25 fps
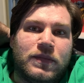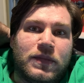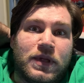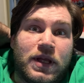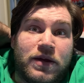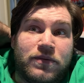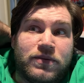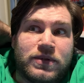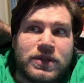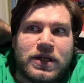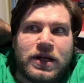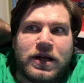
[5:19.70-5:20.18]

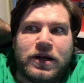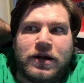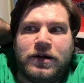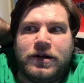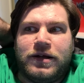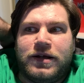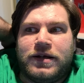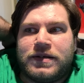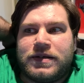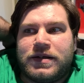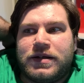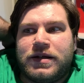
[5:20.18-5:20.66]
I was tired
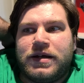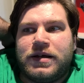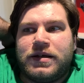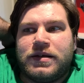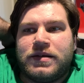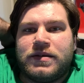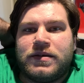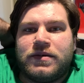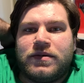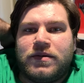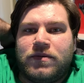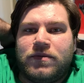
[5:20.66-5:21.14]
yesterday,
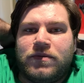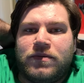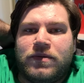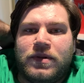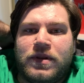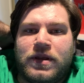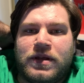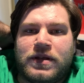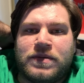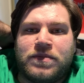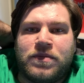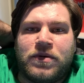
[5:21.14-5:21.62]
so
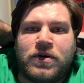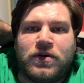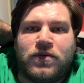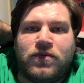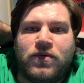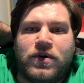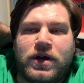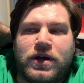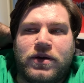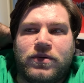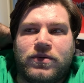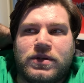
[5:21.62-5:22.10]
that's part of
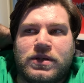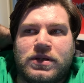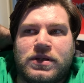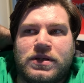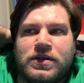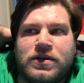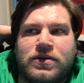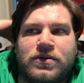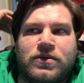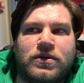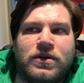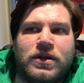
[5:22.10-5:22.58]
why it was
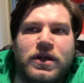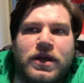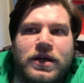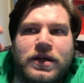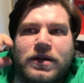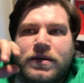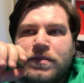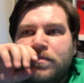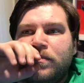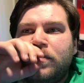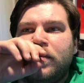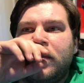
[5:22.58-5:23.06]
so,
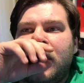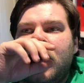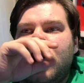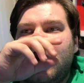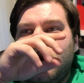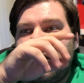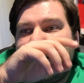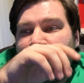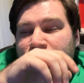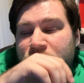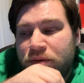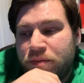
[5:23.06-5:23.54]
like,
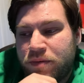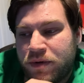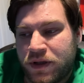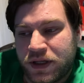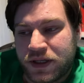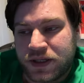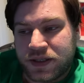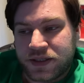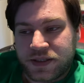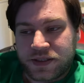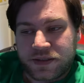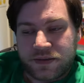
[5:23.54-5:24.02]
all over the
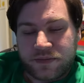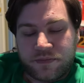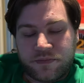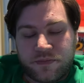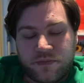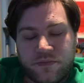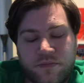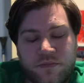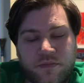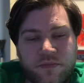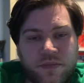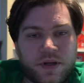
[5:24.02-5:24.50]
place.
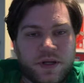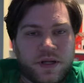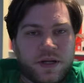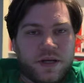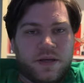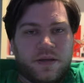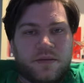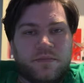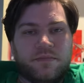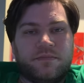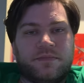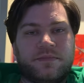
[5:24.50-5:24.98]
But,
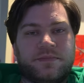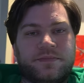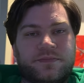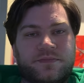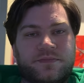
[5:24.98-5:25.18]
um,